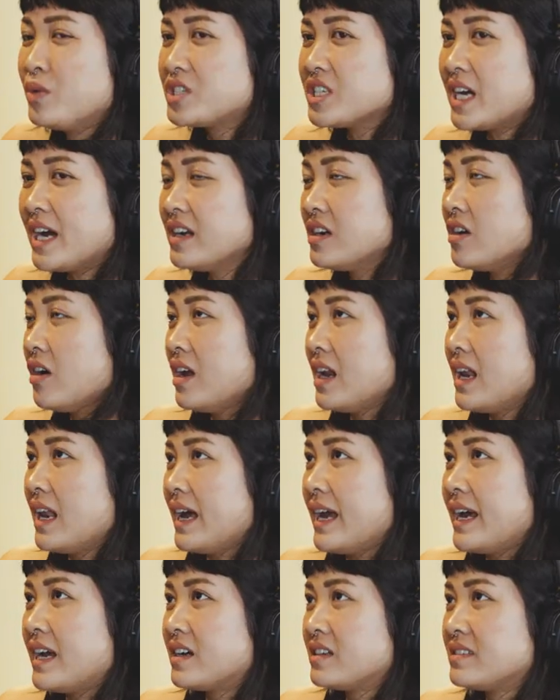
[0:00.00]
Which are not
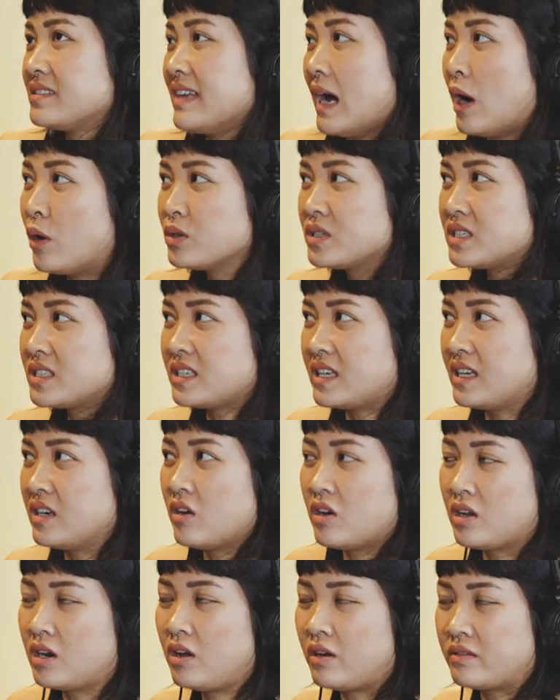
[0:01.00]
like doused in
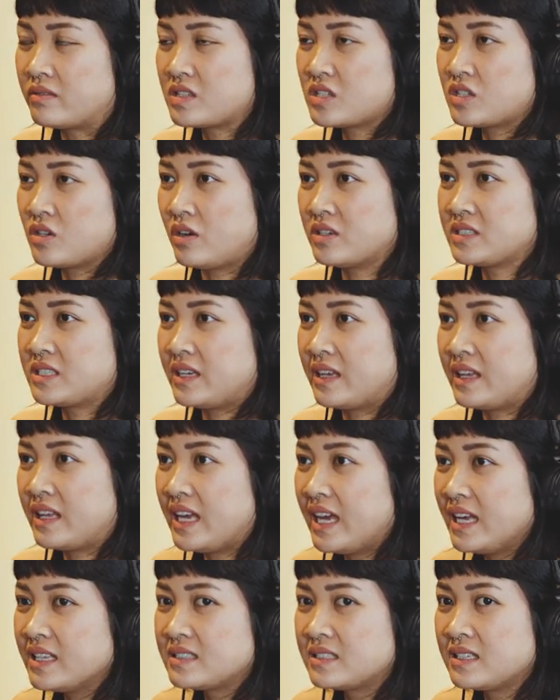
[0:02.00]
a lot of sauce.
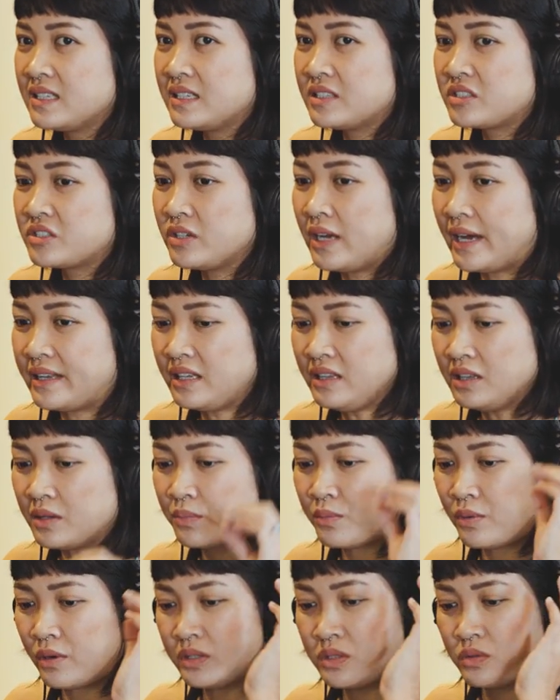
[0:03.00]
Yeah. It's literally. I think the
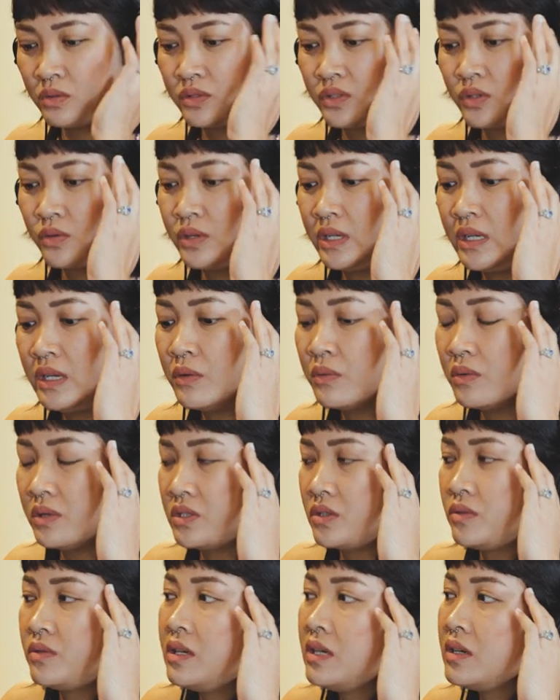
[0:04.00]
prawns was only it
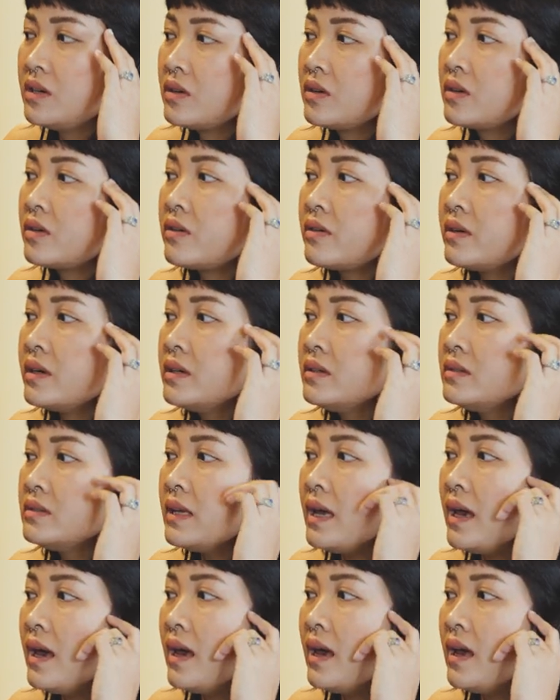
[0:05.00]
was only
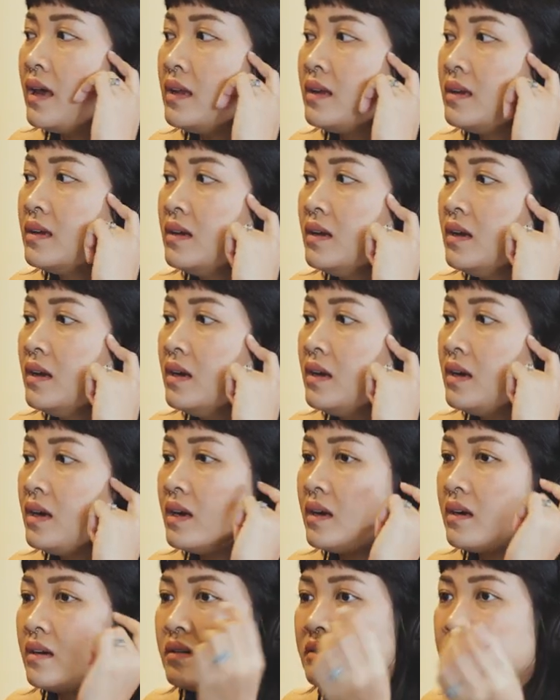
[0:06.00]
grilled and
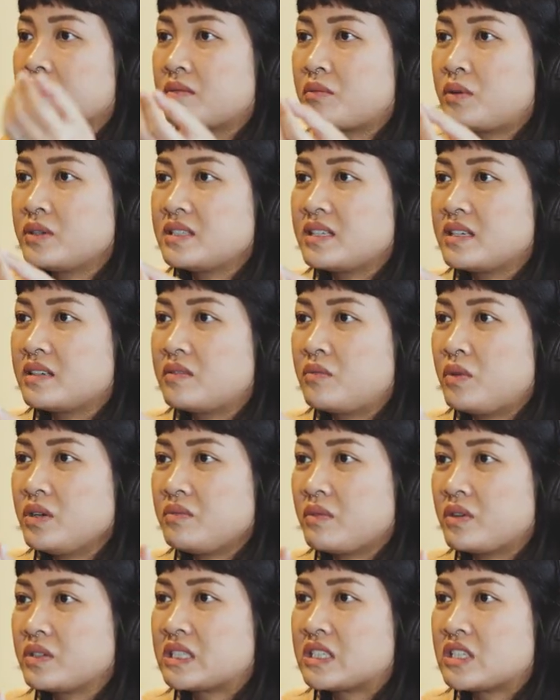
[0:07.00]
uh, what's the
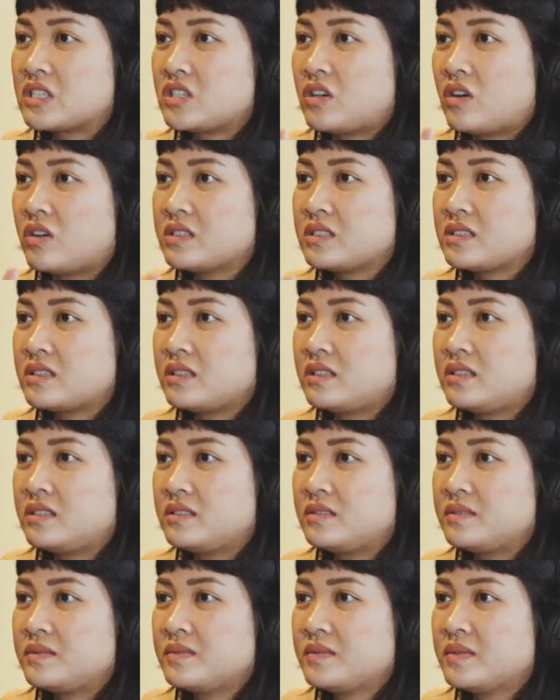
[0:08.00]
what was the sauce
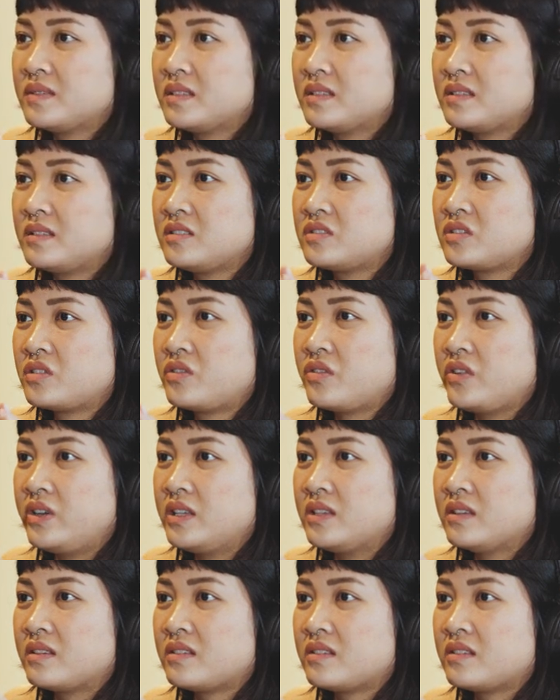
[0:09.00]
the this
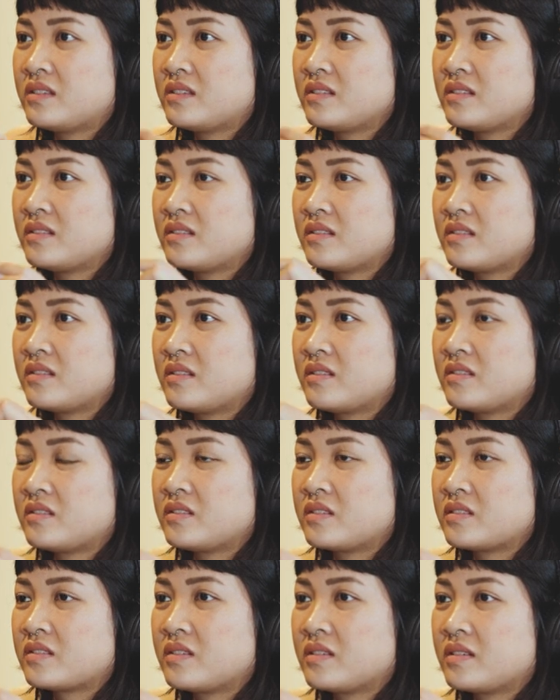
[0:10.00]
green. I
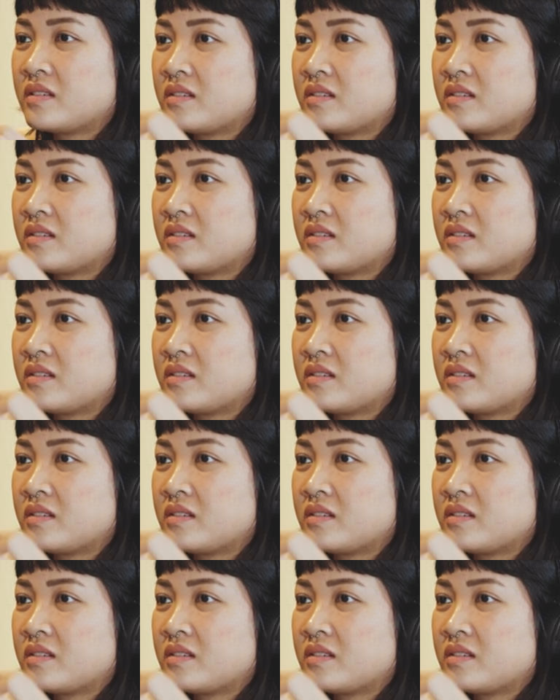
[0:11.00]
can't remember.